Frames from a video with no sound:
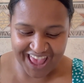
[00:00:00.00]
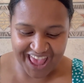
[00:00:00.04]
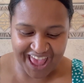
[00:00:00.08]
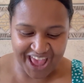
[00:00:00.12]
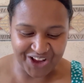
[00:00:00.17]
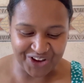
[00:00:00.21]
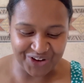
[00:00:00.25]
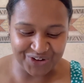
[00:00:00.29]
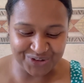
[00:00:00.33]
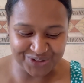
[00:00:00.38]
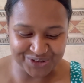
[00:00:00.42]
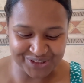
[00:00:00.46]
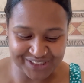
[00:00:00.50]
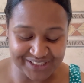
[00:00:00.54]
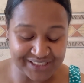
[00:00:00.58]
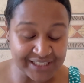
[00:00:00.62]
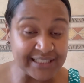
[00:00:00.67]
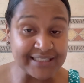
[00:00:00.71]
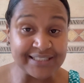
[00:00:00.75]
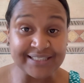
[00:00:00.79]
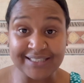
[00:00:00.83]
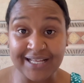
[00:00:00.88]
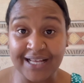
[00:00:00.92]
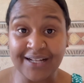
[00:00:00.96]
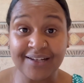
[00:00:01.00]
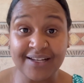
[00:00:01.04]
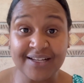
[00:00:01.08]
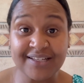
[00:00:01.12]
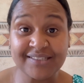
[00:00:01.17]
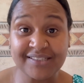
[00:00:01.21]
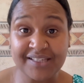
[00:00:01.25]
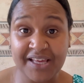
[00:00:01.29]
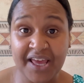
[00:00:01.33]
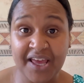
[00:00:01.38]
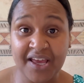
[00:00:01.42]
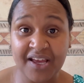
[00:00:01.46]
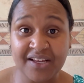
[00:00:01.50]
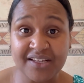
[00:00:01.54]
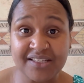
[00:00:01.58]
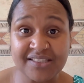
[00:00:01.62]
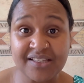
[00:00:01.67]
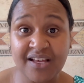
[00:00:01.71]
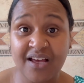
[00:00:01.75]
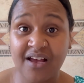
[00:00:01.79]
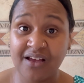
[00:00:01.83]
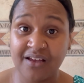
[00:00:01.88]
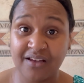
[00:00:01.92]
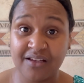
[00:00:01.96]
Because Sunday scaries
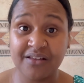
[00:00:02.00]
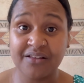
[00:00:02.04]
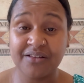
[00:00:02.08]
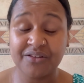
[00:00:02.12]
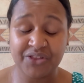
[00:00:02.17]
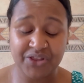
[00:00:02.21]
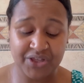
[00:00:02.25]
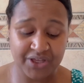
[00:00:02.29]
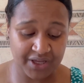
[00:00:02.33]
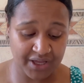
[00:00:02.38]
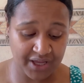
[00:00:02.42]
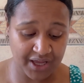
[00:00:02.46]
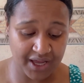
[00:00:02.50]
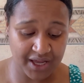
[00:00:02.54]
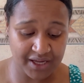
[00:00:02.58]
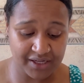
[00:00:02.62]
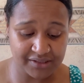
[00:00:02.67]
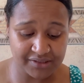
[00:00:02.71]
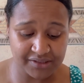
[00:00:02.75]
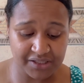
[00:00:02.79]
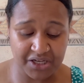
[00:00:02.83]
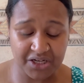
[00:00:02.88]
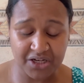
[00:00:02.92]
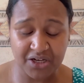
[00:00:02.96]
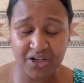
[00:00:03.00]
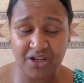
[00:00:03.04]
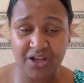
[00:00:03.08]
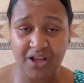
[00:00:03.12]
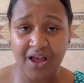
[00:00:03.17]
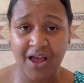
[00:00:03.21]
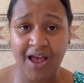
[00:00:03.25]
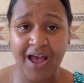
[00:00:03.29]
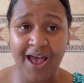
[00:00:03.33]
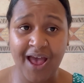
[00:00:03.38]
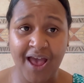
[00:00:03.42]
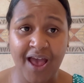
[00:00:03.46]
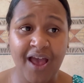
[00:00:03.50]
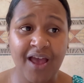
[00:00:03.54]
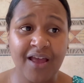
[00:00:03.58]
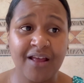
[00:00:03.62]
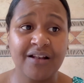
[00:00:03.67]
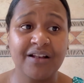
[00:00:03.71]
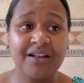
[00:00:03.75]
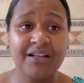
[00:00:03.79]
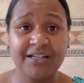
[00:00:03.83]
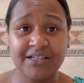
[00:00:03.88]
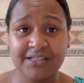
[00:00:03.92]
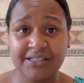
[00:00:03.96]
are a real thing, guys. And I
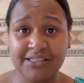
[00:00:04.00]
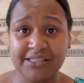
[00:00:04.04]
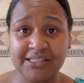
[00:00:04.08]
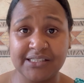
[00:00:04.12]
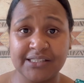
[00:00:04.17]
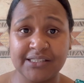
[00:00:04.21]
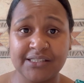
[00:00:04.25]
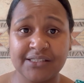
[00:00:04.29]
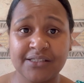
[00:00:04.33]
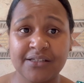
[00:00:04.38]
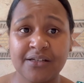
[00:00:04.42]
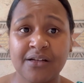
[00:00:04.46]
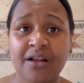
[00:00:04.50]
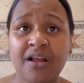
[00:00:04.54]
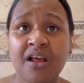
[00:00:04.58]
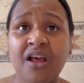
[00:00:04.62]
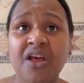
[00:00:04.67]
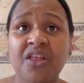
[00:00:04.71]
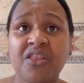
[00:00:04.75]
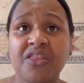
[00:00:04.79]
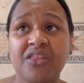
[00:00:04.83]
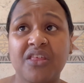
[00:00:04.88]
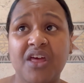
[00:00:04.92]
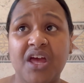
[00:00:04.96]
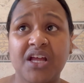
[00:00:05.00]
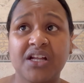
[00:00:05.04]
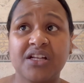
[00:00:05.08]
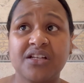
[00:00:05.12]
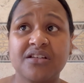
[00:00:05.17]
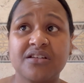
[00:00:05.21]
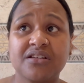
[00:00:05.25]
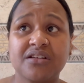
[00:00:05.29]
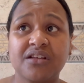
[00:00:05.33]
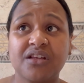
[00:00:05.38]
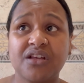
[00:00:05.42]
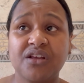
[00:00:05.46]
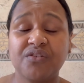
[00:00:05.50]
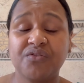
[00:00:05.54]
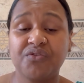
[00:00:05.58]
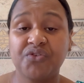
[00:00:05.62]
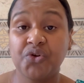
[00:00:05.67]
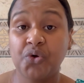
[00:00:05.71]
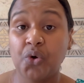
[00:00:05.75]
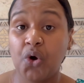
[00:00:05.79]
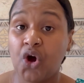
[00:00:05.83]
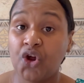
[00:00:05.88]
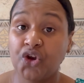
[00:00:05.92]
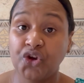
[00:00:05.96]
learned that if
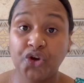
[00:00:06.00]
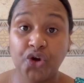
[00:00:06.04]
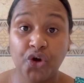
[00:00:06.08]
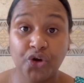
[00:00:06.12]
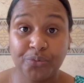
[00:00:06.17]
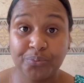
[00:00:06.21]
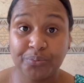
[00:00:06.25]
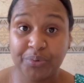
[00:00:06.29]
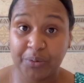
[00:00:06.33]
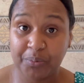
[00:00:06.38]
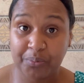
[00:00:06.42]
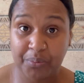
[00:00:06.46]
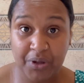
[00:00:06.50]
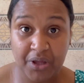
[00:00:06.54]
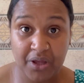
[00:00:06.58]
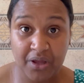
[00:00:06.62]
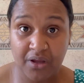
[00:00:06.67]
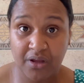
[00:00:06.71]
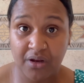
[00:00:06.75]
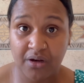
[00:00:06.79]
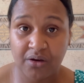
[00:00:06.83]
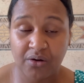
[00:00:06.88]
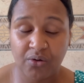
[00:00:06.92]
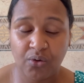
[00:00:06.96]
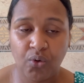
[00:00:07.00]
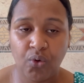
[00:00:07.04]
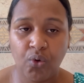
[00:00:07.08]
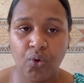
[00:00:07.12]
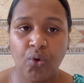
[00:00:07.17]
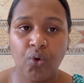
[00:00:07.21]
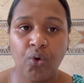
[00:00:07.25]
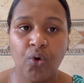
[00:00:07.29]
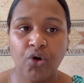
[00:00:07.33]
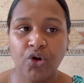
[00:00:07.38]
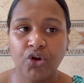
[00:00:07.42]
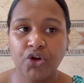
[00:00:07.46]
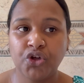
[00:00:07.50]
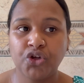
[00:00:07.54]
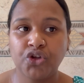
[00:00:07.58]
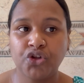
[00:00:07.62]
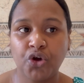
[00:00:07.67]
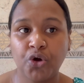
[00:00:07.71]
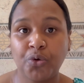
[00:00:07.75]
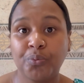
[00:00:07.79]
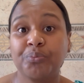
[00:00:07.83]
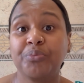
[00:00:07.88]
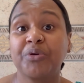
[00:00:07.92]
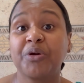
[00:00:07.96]
you are not prepared or you
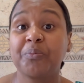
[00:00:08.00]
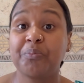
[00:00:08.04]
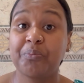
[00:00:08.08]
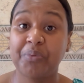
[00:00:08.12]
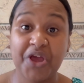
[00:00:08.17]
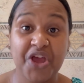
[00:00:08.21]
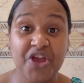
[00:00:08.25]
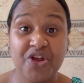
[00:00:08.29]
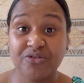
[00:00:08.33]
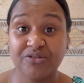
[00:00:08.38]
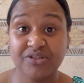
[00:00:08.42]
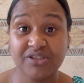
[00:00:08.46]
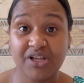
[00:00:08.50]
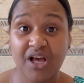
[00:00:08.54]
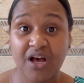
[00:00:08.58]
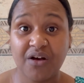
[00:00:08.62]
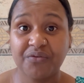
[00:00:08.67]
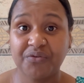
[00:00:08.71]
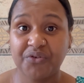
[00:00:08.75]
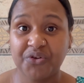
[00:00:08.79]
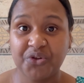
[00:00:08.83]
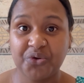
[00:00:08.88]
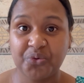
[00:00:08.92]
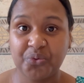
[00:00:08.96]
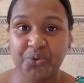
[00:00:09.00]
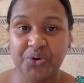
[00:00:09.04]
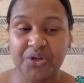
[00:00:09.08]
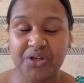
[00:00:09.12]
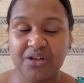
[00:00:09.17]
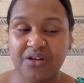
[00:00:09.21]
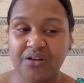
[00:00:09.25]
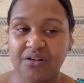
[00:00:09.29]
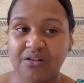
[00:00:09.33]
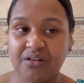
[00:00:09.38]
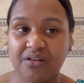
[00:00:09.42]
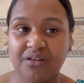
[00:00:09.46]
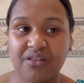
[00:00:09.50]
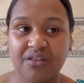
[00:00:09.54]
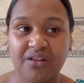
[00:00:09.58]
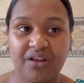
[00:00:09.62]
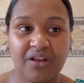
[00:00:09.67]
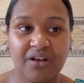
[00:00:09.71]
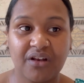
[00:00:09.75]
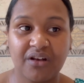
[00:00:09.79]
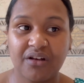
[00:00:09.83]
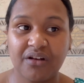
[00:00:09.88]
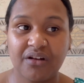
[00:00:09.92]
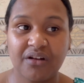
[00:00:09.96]
don't prepare yourself for the week,
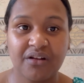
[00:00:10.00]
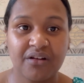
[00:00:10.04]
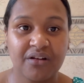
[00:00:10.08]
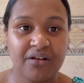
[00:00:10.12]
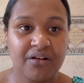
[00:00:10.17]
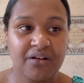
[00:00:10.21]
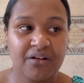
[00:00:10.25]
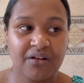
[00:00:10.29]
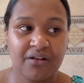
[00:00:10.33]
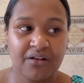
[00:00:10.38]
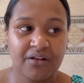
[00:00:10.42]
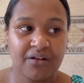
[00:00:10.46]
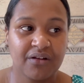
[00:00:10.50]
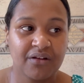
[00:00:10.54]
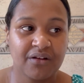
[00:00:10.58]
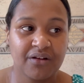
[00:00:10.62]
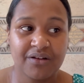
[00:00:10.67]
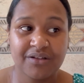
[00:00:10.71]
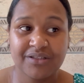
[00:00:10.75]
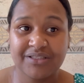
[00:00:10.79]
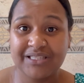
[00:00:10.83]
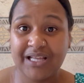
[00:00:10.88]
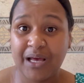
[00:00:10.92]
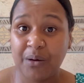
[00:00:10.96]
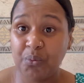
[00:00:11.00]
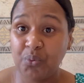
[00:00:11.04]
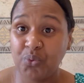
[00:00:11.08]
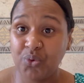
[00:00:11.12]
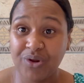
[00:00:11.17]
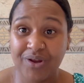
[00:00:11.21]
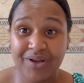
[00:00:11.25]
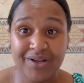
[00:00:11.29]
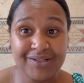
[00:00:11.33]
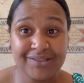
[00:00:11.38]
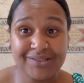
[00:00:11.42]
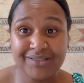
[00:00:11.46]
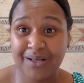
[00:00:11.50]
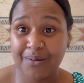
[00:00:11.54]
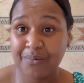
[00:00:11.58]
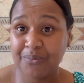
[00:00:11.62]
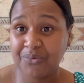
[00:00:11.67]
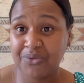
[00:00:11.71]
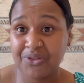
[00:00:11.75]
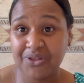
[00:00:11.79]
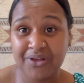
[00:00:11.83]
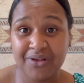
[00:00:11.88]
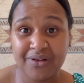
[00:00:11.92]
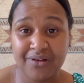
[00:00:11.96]
then somewhere,
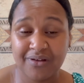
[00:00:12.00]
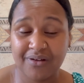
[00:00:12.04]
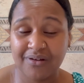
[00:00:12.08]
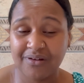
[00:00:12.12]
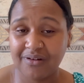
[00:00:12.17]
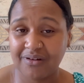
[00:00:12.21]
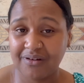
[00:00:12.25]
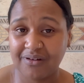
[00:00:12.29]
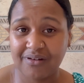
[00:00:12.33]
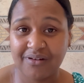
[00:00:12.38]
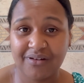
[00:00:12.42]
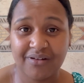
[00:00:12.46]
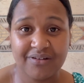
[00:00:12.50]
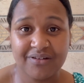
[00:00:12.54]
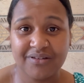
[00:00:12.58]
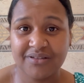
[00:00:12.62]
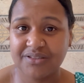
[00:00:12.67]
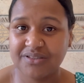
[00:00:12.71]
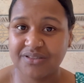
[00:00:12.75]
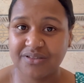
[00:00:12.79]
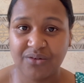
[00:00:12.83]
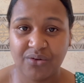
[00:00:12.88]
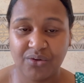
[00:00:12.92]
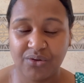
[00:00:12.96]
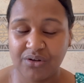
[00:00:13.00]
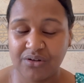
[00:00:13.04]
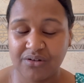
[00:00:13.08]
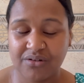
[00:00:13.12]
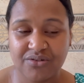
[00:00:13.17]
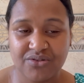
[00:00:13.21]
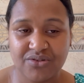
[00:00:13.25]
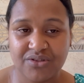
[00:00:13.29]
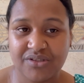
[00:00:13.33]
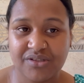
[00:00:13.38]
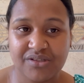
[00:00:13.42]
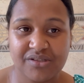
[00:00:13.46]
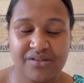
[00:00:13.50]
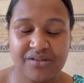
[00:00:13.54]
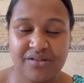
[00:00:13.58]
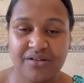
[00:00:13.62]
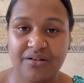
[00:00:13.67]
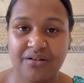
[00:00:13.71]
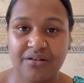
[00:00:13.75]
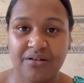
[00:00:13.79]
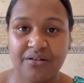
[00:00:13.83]
something is gonna just